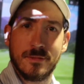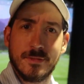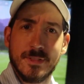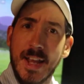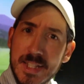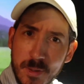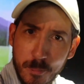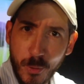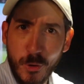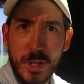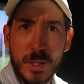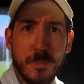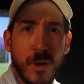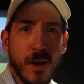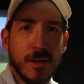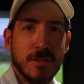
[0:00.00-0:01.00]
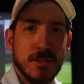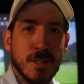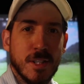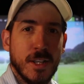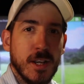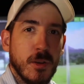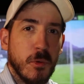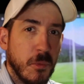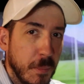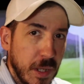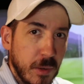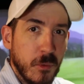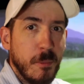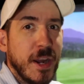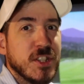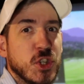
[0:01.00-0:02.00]
That's a birdie putt. with me,
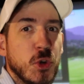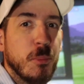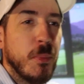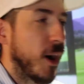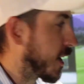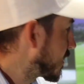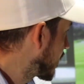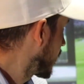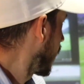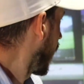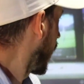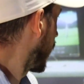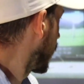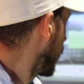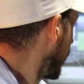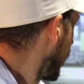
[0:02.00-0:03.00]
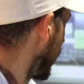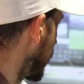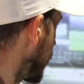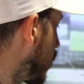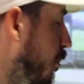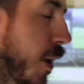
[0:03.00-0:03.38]
with my two putts, you know, two